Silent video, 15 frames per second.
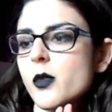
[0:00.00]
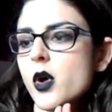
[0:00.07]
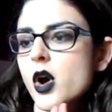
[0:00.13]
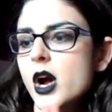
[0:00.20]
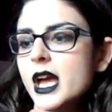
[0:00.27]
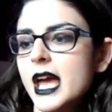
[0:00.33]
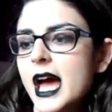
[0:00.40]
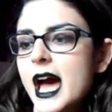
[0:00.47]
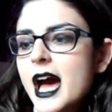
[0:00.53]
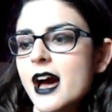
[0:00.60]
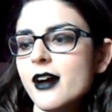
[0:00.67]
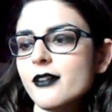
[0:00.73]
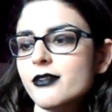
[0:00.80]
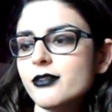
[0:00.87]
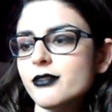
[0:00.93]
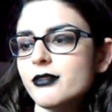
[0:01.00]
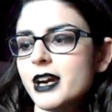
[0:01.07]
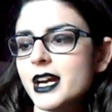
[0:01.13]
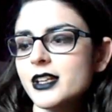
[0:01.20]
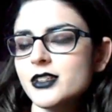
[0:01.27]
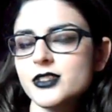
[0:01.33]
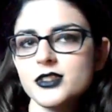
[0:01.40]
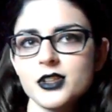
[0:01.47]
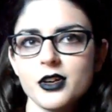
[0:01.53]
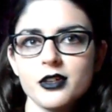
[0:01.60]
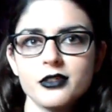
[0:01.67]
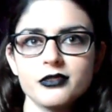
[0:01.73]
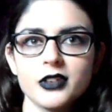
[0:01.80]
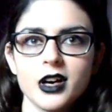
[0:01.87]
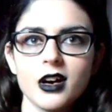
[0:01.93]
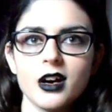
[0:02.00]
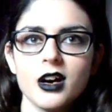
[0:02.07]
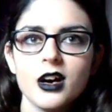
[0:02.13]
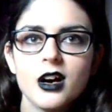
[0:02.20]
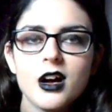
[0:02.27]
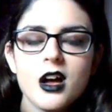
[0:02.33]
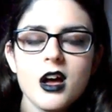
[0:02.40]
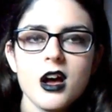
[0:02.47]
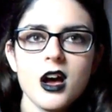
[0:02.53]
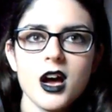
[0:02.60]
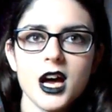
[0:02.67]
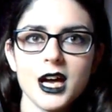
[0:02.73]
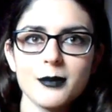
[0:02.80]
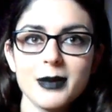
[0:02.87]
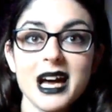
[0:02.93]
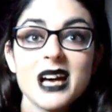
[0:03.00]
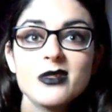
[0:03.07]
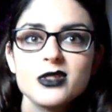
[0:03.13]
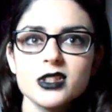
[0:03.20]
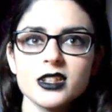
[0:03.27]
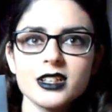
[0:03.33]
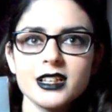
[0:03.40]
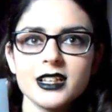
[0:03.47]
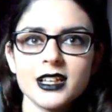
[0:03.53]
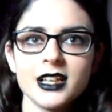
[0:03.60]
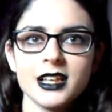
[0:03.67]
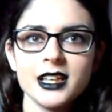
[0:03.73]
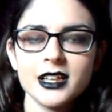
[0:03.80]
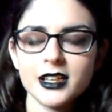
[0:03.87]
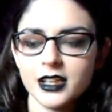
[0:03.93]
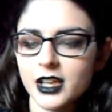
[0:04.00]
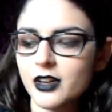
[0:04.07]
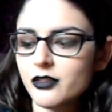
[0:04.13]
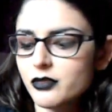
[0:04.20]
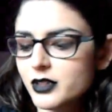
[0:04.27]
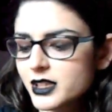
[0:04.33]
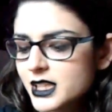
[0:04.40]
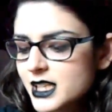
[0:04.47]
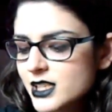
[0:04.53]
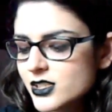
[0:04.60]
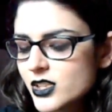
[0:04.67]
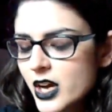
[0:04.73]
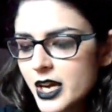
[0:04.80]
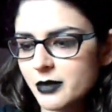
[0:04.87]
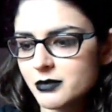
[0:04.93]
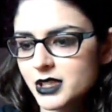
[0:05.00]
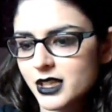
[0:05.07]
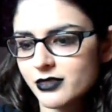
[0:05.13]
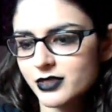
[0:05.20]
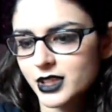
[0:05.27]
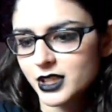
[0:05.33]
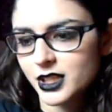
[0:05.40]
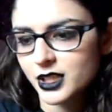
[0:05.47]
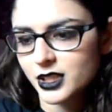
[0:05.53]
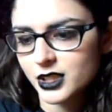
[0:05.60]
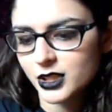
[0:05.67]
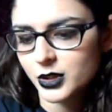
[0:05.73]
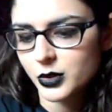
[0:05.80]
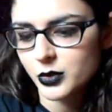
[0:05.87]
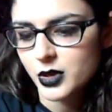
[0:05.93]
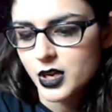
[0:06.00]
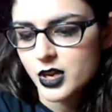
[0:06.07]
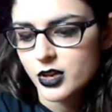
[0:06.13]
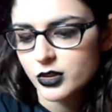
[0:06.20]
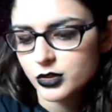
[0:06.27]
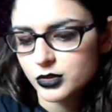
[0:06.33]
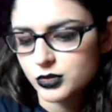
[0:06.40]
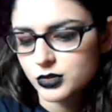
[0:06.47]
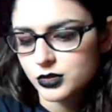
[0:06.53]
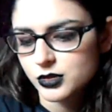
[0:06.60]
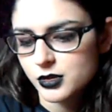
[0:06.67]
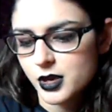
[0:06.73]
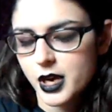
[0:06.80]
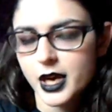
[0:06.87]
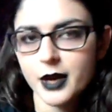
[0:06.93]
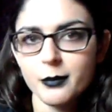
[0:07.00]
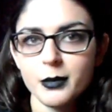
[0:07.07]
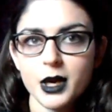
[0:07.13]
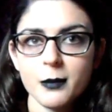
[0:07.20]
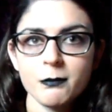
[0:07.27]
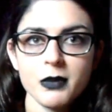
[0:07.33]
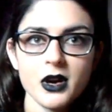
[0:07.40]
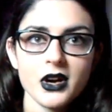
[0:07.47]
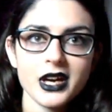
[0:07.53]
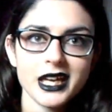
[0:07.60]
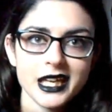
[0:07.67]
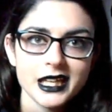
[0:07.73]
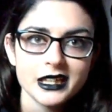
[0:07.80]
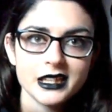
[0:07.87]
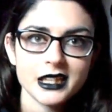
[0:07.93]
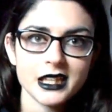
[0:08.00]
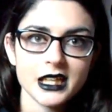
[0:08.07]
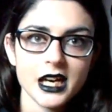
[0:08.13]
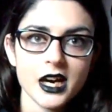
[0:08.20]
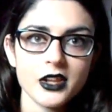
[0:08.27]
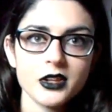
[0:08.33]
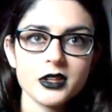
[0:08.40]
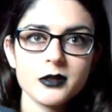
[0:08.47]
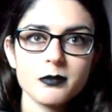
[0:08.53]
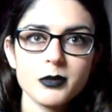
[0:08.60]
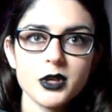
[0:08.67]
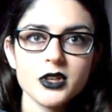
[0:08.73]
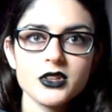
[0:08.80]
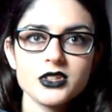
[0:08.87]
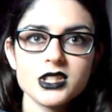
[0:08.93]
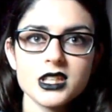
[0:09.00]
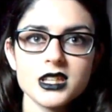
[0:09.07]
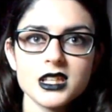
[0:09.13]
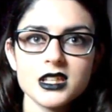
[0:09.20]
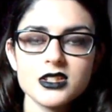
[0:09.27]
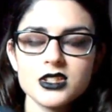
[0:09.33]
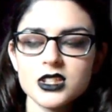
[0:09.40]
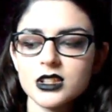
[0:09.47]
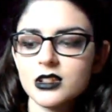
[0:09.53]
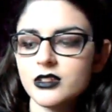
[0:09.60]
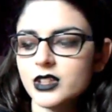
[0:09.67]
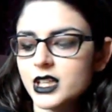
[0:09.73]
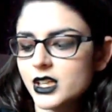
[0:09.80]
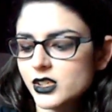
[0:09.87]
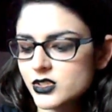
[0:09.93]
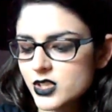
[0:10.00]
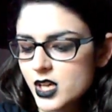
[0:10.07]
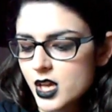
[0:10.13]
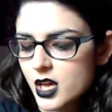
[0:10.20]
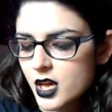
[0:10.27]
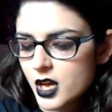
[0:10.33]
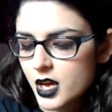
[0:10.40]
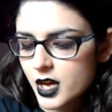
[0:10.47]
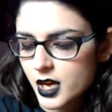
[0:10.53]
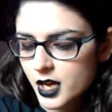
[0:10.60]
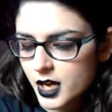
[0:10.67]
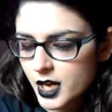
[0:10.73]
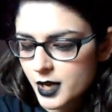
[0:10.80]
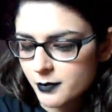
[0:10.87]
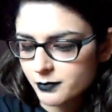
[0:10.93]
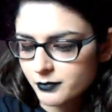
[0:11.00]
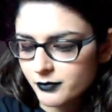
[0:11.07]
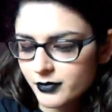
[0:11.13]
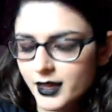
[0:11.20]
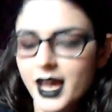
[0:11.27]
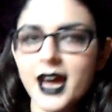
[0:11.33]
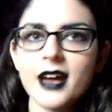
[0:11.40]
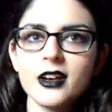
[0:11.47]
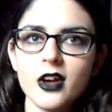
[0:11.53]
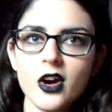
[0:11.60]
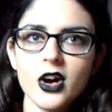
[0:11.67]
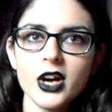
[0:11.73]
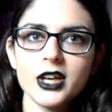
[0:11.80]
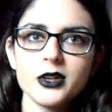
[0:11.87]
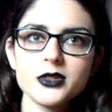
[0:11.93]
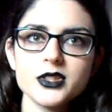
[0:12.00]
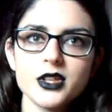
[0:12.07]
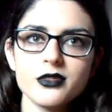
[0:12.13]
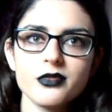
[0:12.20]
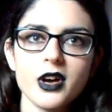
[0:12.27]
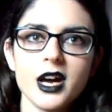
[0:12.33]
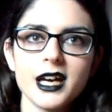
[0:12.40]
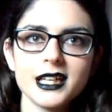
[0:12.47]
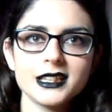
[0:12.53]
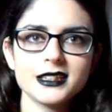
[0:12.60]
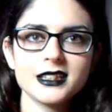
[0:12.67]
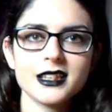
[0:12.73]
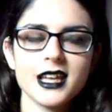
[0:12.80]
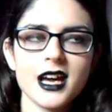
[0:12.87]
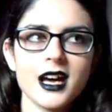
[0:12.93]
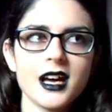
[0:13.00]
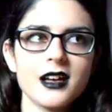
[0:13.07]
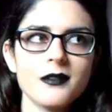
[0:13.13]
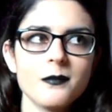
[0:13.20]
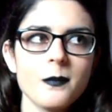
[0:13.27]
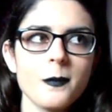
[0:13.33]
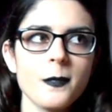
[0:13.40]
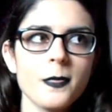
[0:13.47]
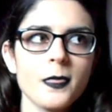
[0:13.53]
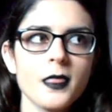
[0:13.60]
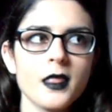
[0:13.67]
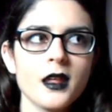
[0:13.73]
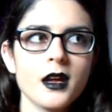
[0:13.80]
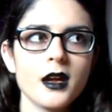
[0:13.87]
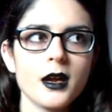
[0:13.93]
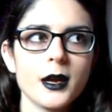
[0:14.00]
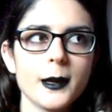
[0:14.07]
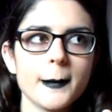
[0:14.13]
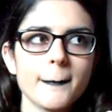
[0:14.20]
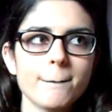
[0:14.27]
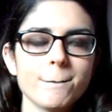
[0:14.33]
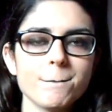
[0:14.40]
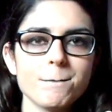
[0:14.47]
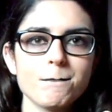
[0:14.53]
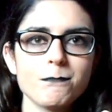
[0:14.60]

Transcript: what I have read so far, I'm absolutely in love with this. I'm definitely going to um, buy the other books in this series. Um, and I also find that um,